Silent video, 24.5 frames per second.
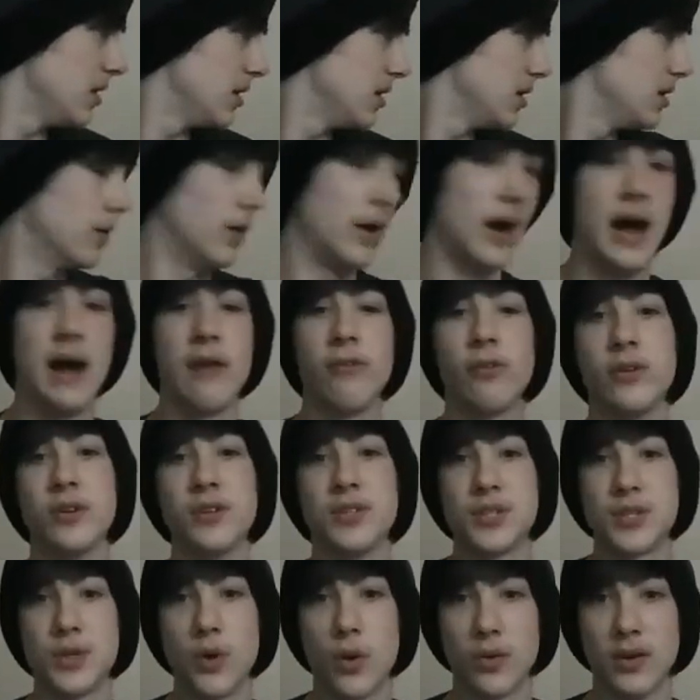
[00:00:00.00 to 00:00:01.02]
No, Hyrule
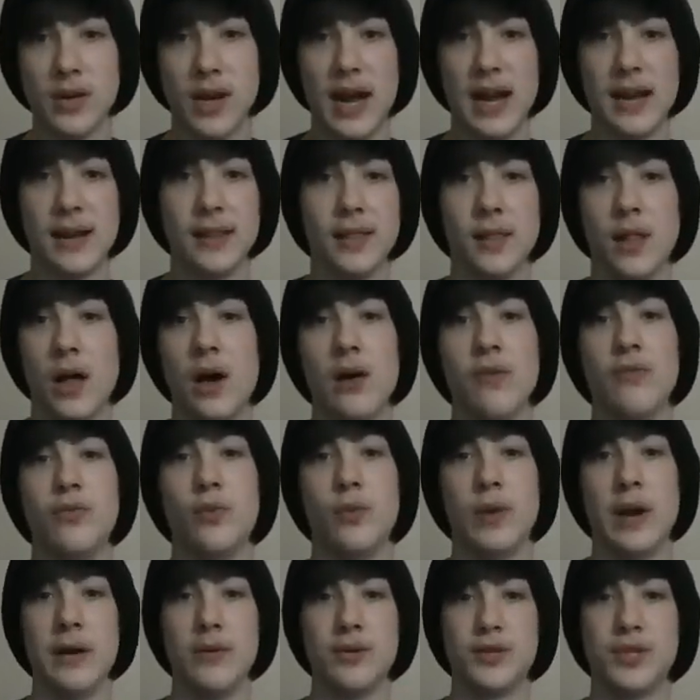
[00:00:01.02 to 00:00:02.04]
Historia. I loved
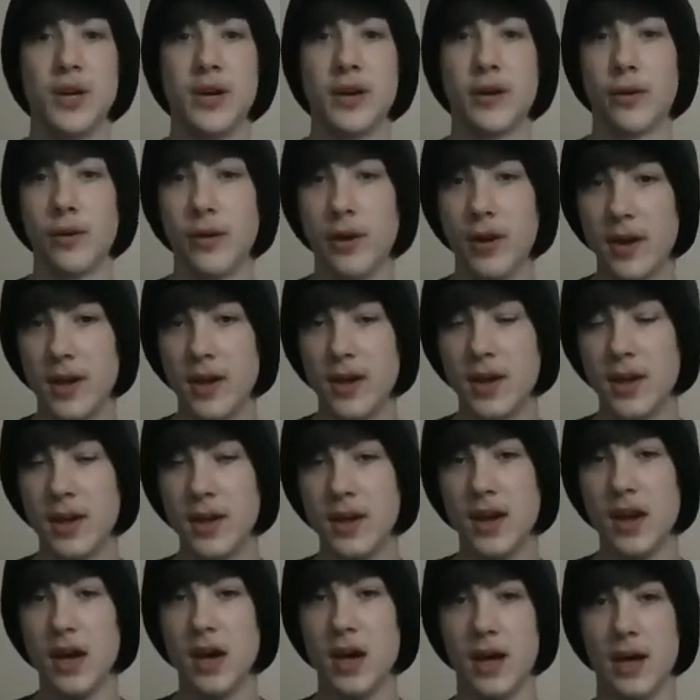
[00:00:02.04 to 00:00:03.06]
when I was younger,
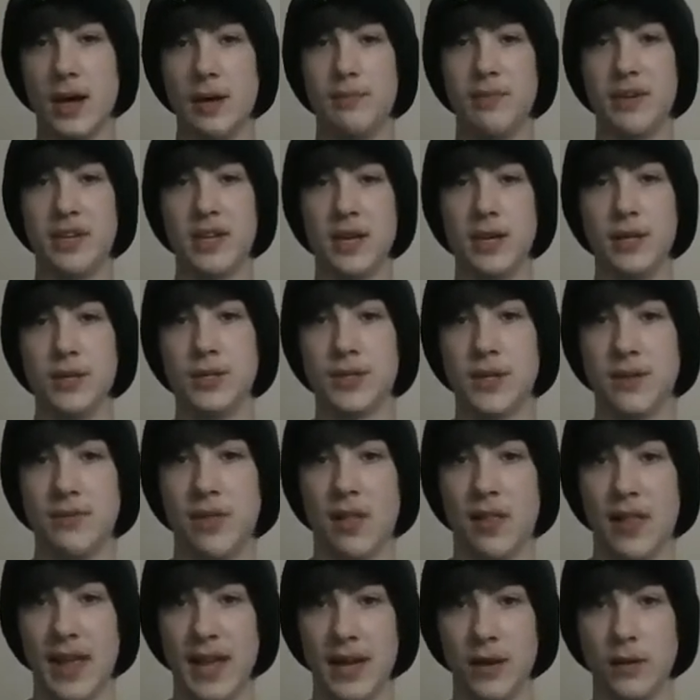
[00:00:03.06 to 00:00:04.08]
because of the
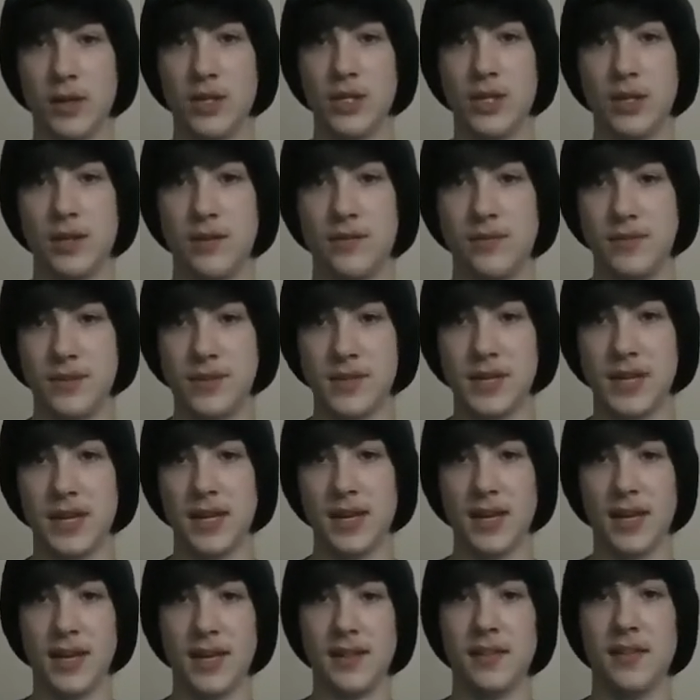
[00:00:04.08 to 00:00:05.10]
language you'd see
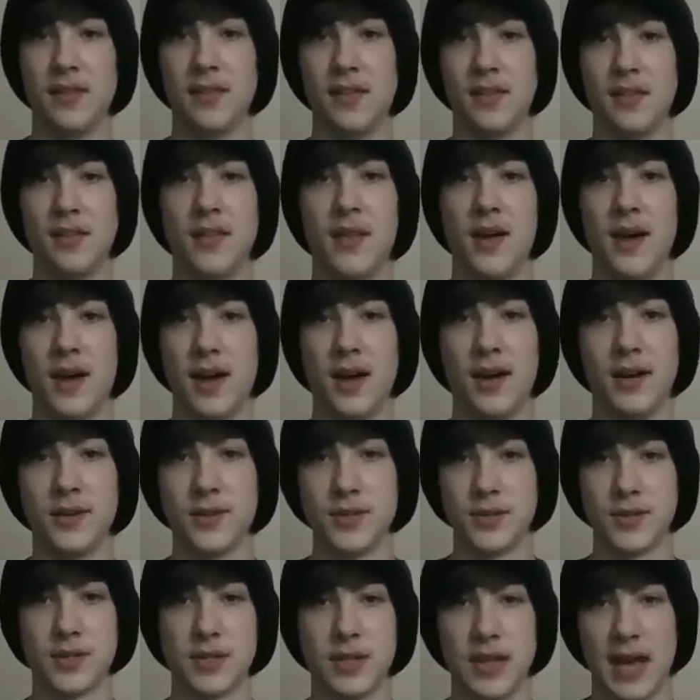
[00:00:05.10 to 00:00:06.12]
in it, and
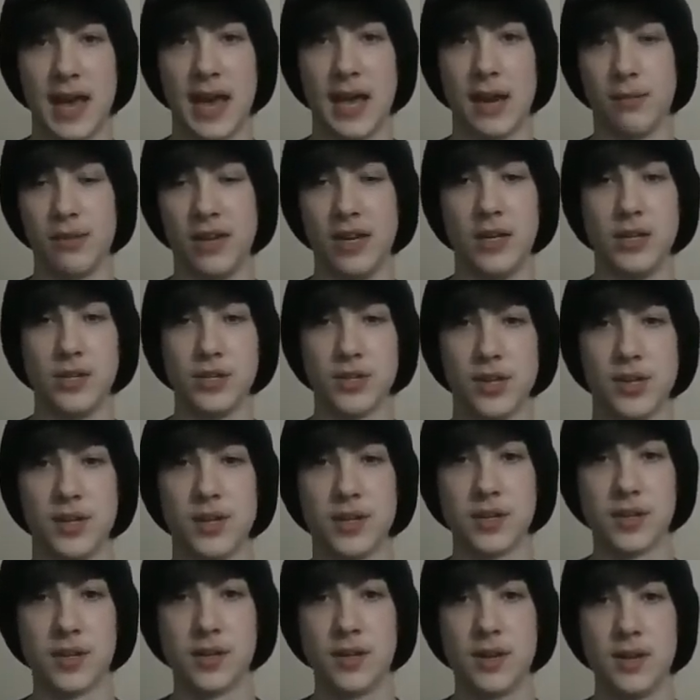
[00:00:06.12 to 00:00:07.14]
just the enemies and
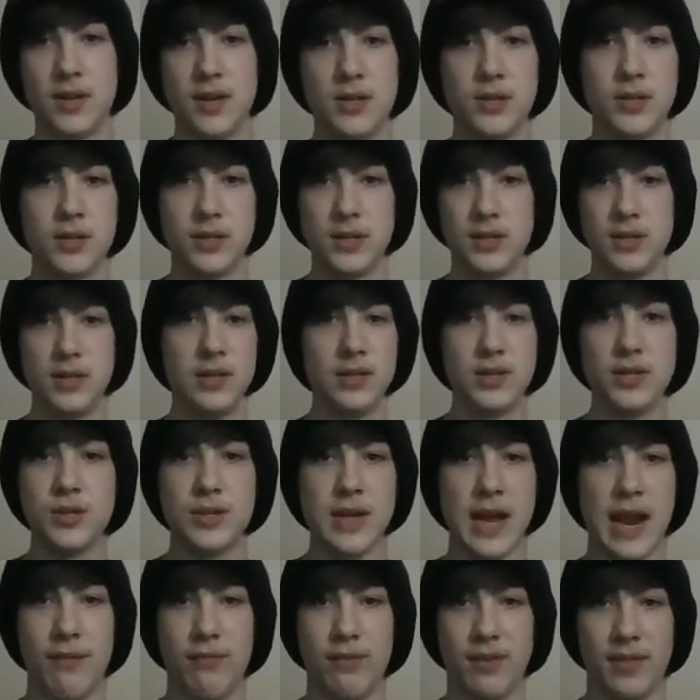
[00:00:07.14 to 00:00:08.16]

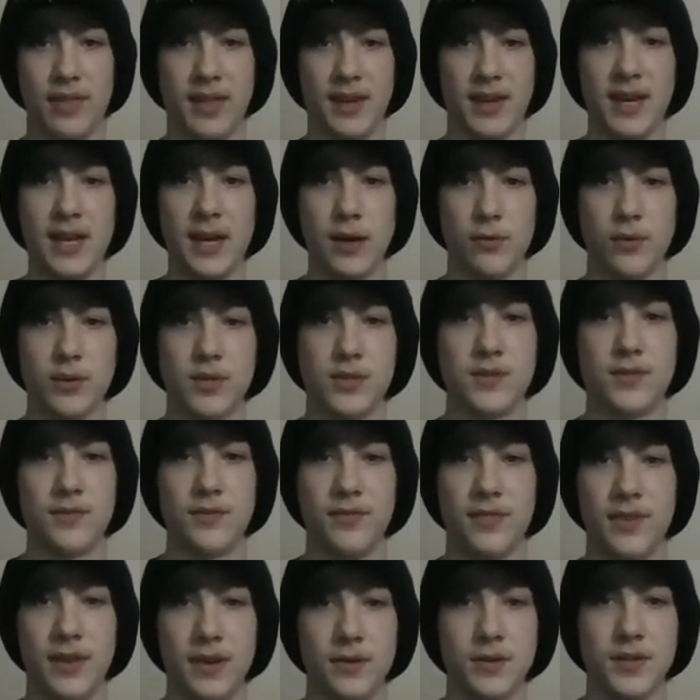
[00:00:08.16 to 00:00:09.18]
just everything. And it was
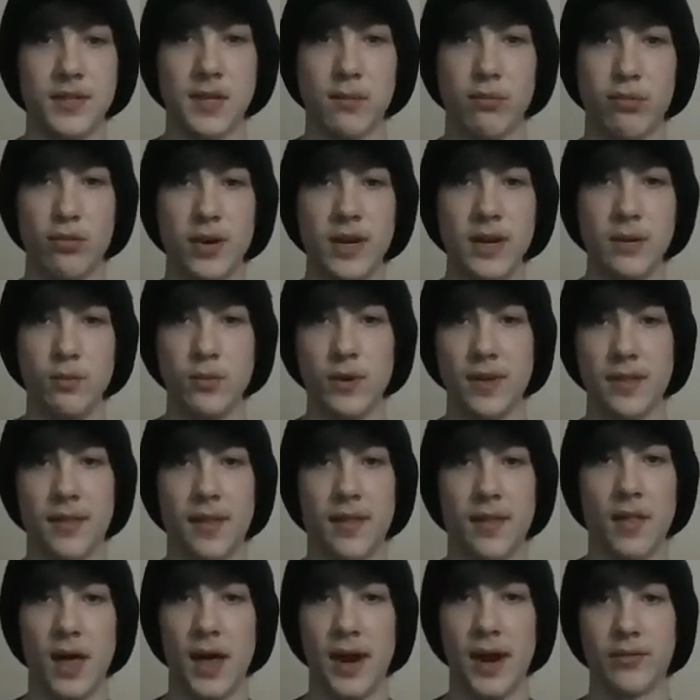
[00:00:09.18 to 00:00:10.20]
filled to the brim with a
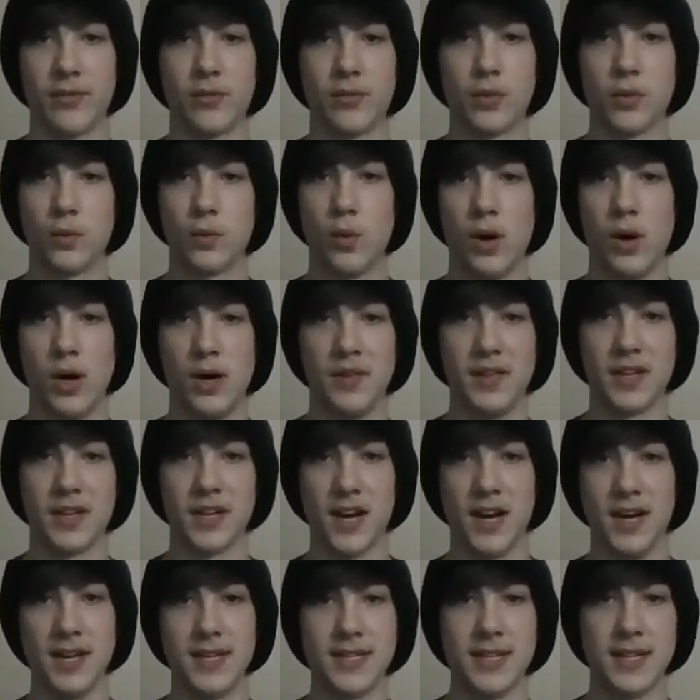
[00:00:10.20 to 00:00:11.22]
lot of quality
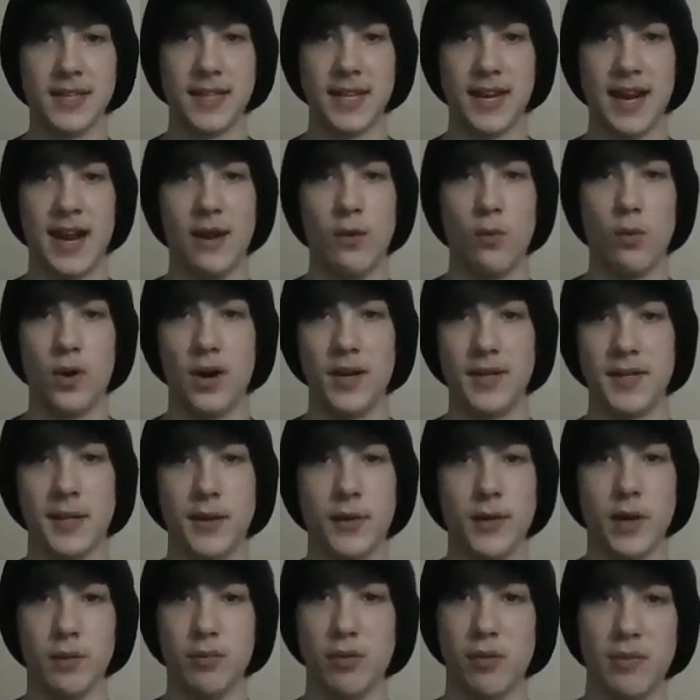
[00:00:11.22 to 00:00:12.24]
content that I wanted to
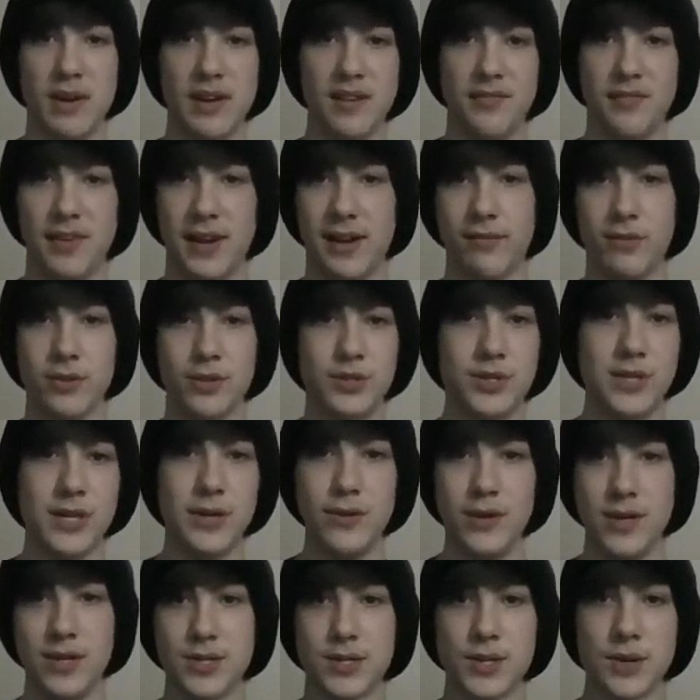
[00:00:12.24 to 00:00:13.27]
learn about my favorite
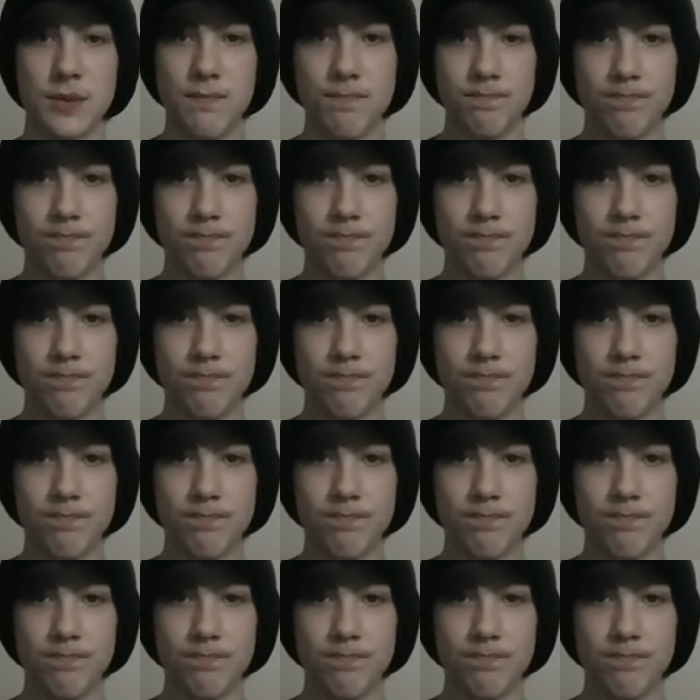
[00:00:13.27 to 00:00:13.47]
series.